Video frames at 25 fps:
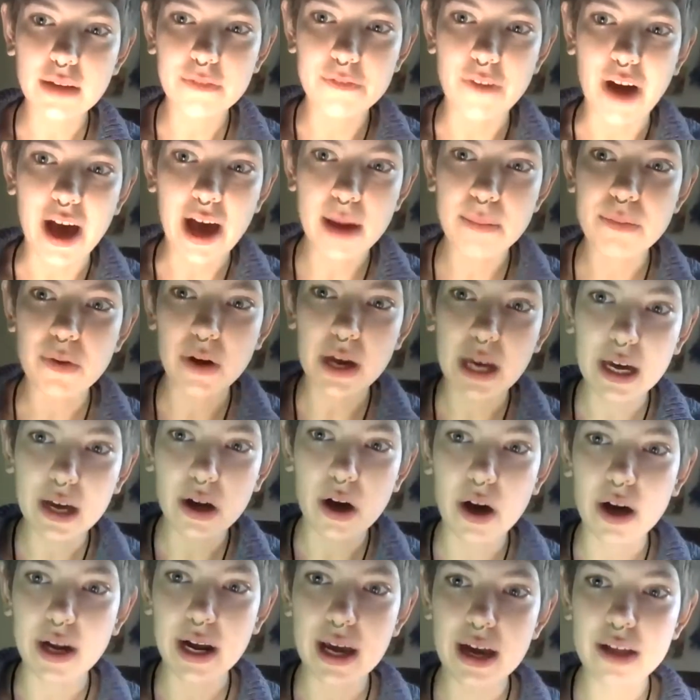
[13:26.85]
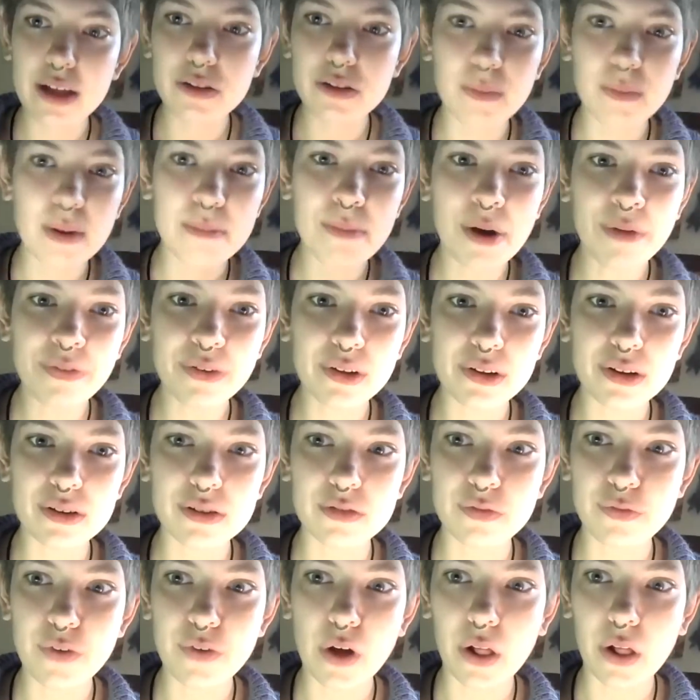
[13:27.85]
vibrate on it so my muffler
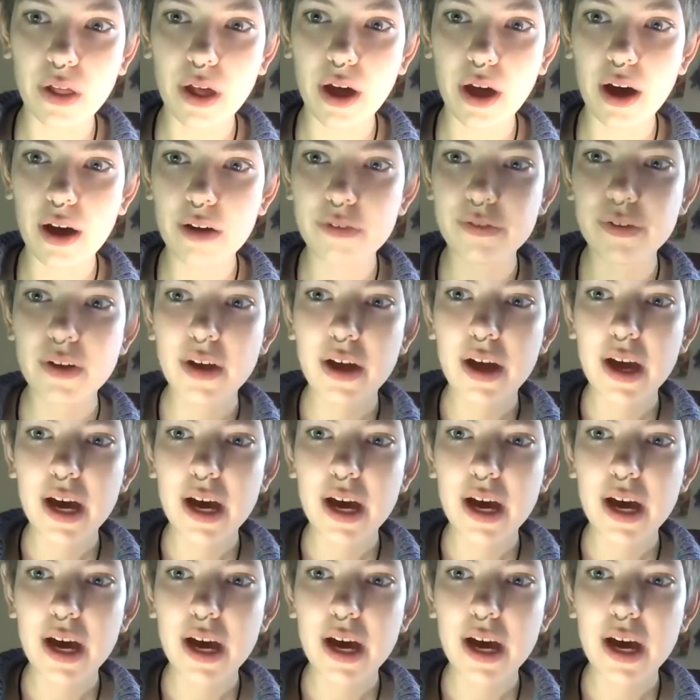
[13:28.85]
doesn't fall off.